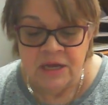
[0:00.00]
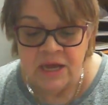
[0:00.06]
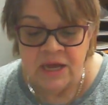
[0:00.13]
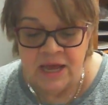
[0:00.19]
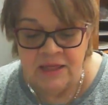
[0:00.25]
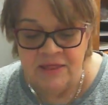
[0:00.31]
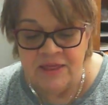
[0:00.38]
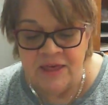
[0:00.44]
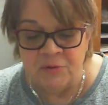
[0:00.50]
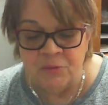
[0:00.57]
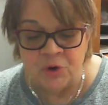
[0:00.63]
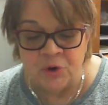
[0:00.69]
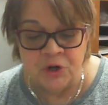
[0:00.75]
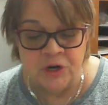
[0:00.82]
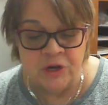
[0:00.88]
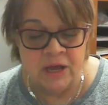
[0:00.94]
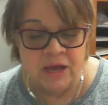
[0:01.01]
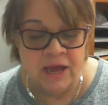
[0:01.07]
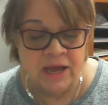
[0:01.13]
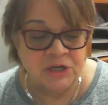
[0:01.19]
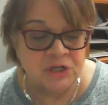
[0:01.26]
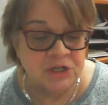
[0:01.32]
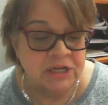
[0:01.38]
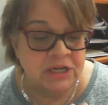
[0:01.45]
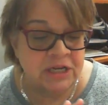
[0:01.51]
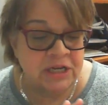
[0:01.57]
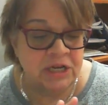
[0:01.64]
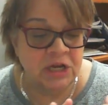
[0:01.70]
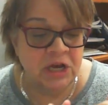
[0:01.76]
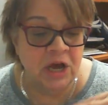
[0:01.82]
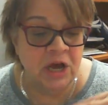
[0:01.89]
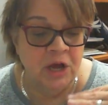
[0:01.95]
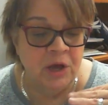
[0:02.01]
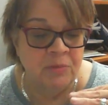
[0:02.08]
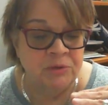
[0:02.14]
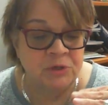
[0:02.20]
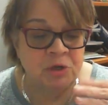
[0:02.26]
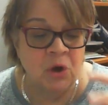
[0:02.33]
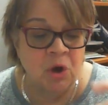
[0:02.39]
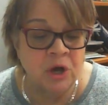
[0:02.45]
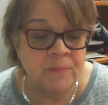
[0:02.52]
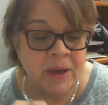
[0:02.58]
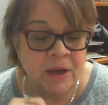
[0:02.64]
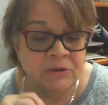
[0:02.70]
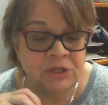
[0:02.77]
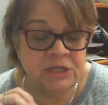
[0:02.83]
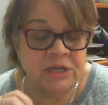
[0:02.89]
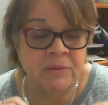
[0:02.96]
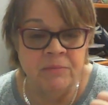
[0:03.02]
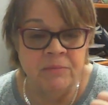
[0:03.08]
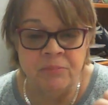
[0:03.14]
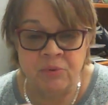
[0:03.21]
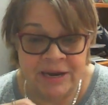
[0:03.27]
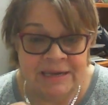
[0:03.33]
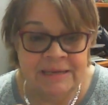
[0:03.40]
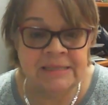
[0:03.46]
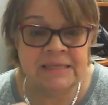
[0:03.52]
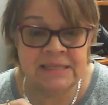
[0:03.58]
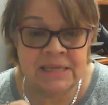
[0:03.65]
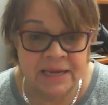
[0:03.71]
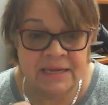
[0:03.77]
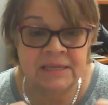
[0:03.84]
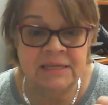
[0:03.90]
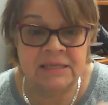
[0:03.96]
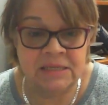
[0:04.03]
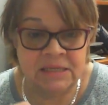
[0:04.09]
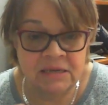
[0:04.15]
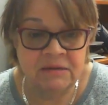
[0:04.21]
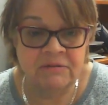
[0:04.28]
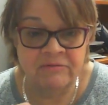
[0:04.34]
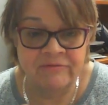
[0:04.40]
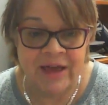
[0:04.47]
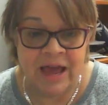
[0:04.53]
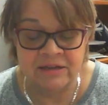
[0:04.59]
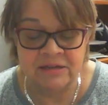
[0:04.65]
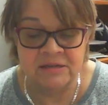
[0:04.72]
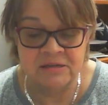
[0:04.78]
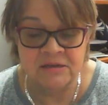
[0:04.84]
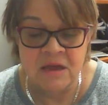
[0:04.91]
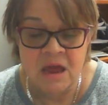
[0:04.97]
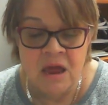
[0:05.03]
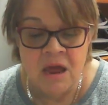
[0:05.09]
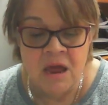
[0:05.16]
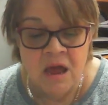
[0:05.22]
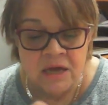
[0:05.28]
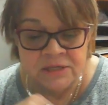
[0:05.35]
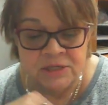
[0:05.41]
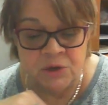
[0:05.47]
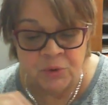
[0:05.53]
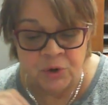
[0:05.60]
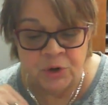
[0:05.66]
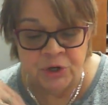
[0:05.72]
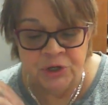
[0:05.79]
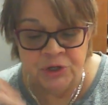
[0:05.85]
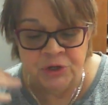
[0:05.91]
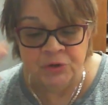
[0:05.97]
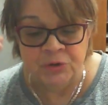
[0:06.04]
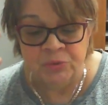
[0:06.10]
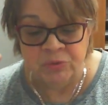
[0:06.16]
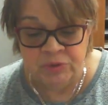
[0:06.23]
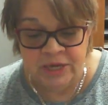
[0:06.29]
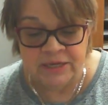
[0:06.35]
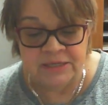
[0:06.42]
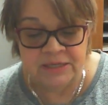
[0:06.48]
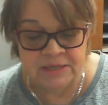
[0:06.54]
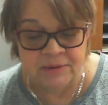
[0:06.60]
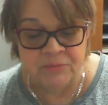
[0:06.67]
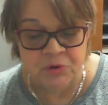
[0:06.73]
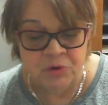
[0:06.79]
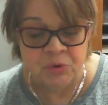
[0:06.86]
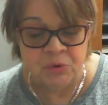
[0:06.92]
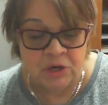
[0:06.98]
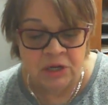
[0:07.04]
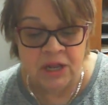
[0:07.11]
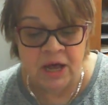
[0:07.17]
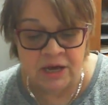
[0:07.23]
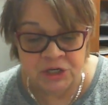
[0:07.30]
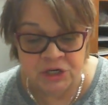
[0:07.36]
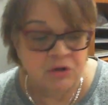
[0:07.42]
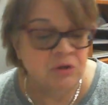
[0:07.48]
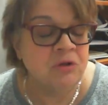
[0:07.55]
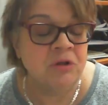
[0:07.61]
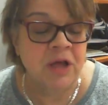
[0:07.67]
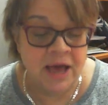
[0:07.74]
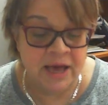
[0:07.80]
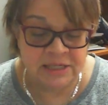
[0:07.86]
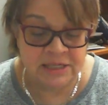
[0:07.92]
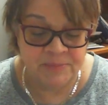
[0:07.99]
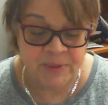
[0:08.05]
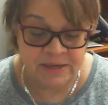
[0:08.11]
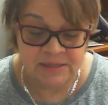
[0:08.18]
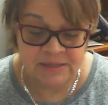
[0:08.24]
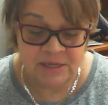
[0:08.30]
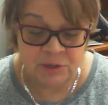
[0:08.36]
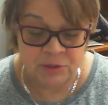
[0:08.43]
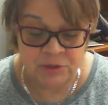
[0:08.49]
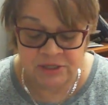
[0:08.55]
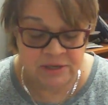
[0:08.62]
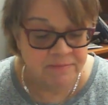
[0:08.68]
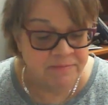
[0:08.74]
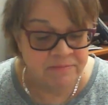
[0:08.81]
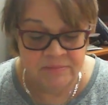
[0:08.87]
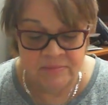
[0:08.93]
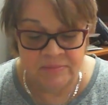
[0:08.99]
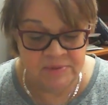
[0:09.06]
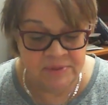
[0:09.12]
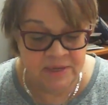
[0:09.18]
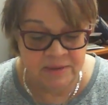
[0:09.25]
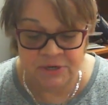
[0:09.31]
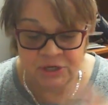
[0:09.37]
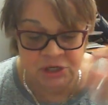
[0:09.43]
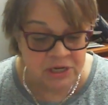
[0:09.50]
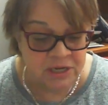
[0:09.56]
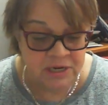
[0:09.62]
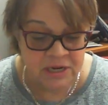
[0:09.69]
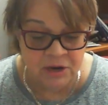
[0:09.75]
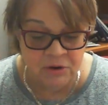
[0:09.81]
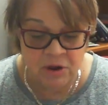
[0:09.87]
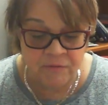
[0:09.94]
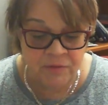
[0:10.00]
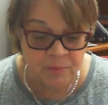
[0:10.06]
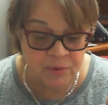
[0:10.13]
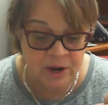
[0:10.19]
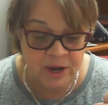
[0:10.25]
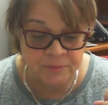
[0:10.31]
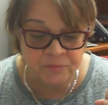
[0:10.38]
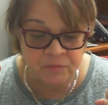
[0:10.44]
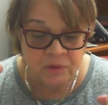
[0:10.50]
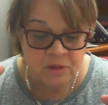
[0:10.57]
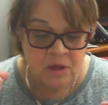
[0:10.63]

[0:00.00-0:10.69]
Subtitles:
we're going to actually talk about some brain science facts. So we're going to get some neurological aspects. There's some imaging in here of the brain,